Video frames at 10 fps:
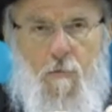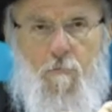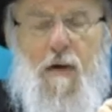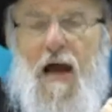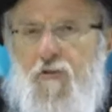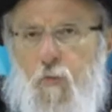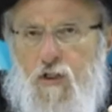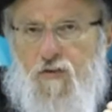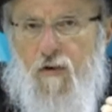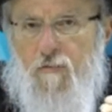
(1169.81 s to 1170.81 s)
Math
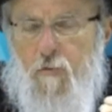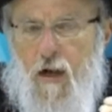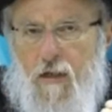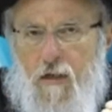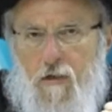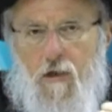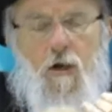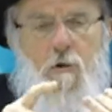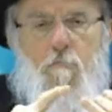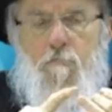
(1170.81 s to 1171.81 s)
works for everybody.
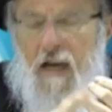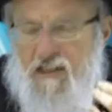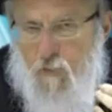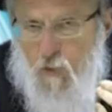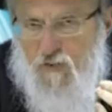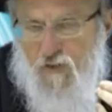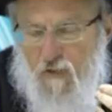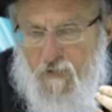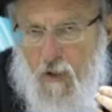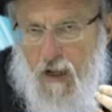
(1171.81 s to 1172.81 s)
Medicine works for
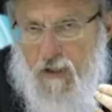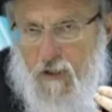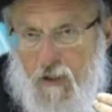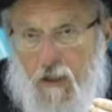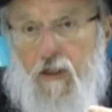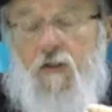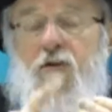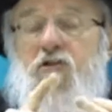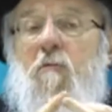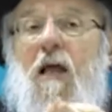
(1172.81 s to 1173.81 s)
everybody.
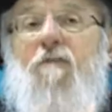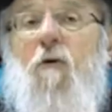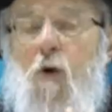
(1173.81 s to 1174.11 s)
Division of labor